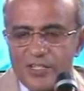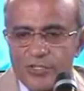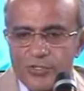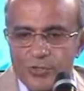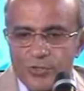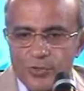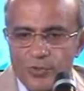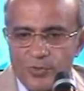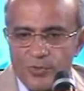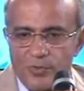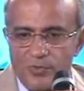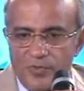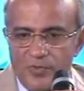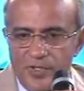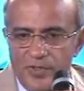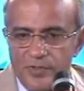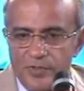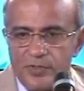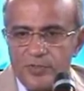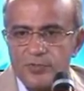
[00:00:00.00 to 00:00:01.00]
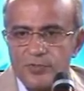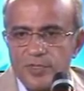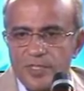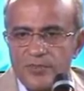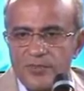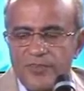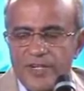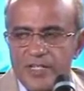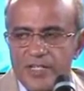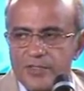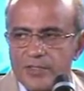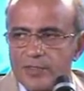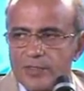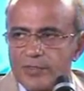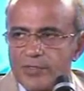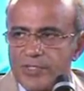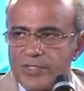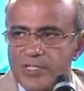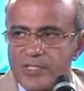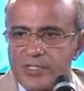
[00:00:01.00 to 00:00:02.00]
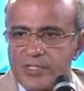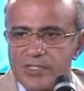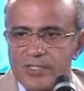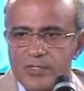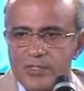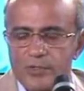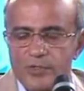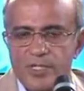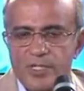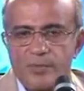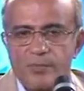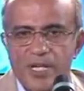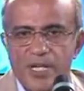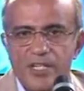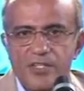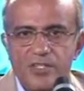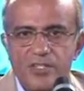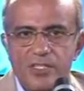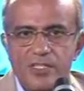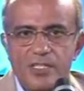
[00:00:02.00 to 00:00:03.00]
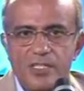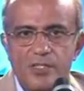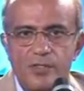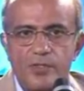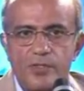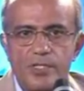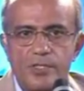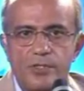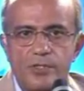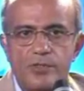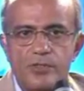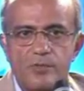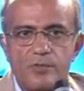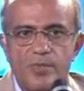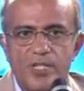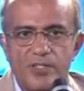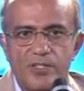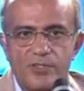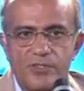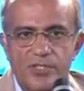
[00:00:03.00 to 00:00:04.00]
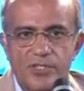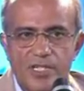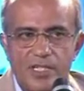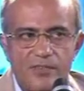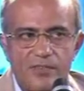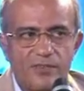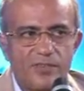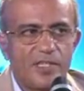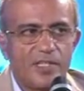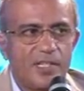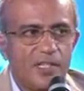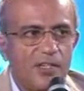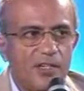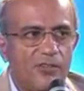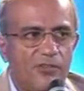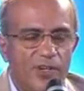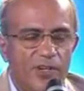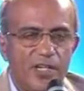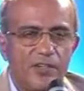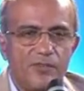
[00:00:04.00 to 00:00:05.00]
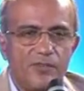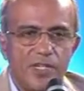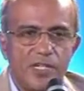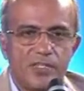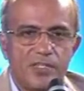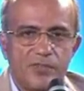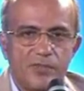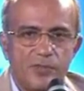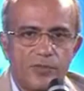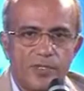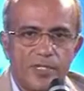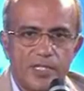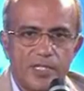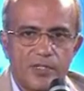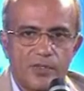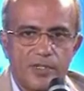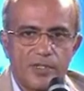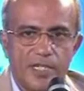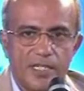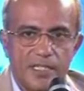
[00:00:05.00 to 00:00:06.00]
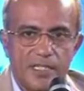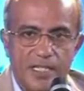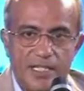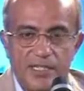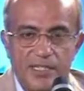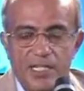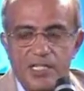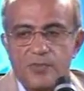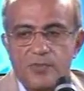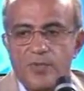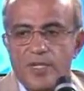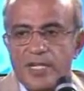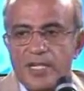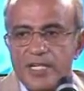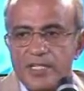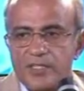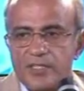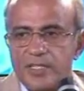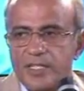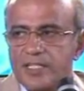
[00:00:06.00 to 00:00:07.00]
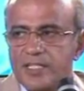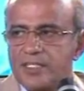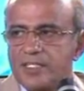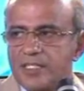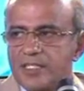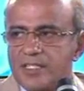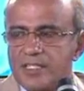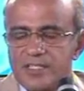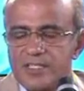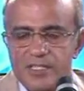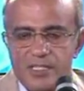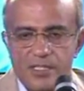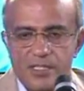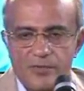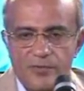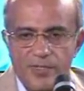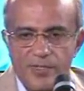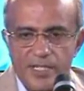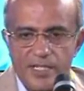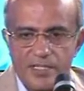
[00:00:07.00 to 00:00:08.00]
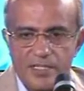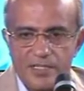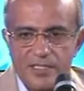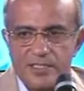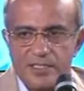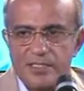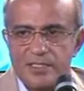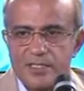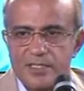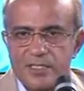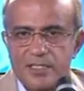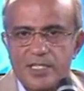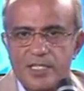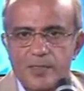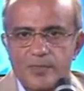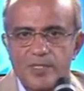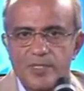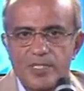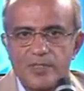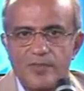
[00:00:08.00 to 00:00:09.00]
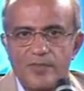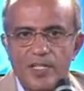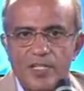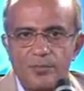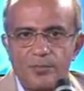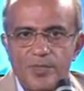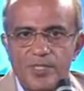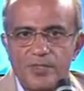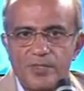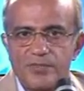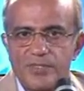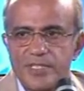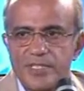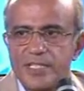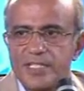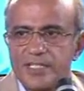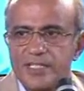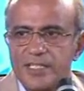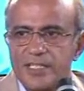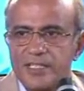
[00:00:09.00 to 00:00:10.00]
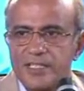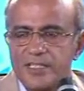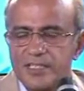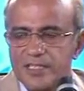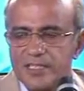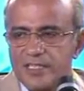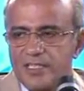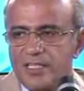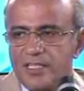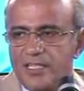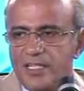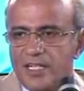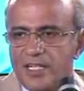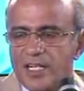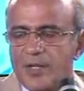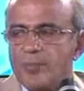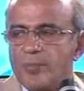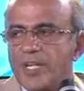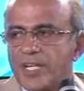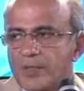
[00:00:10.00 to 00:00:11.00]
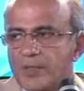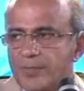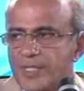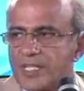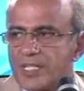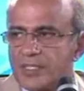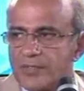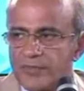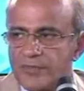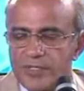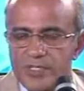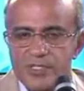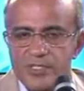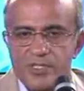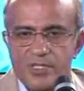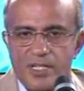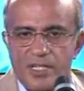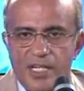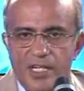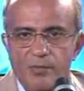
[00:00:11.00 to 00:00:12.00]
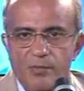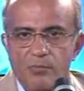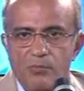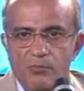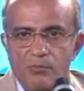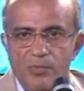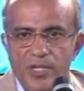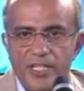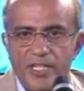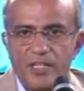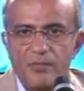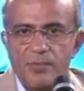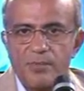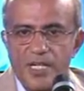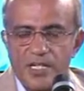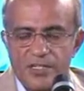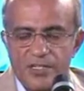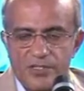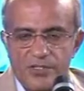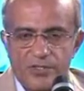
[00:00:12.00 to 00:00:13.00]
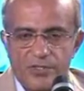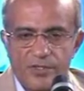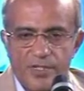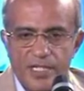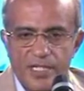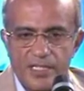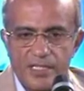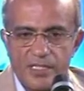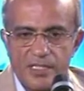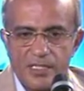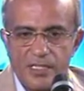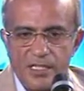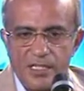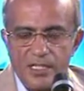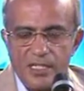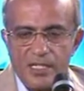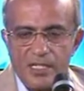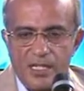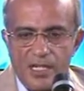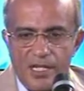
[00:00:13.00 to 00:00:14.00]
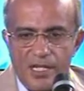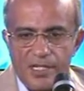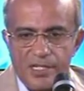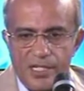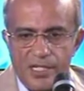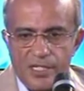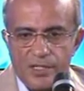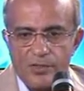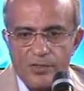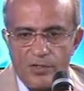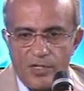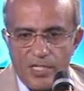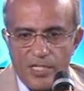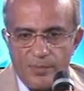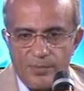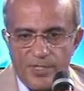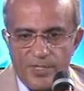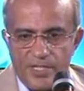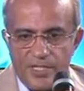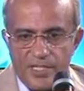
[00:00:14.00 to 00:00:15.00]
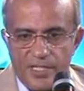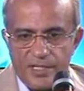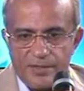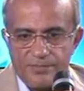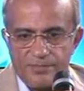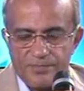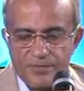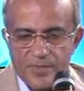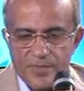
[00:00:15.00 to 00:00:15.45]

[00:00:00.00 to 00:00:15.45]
So when you try and find solutions, don't imagine that you need to do it by yourself. Find ways of doing it together. And that's where I think the Center for Excellence in Sustainable Development of CII can make a big difference in bringing partners together and collaborating.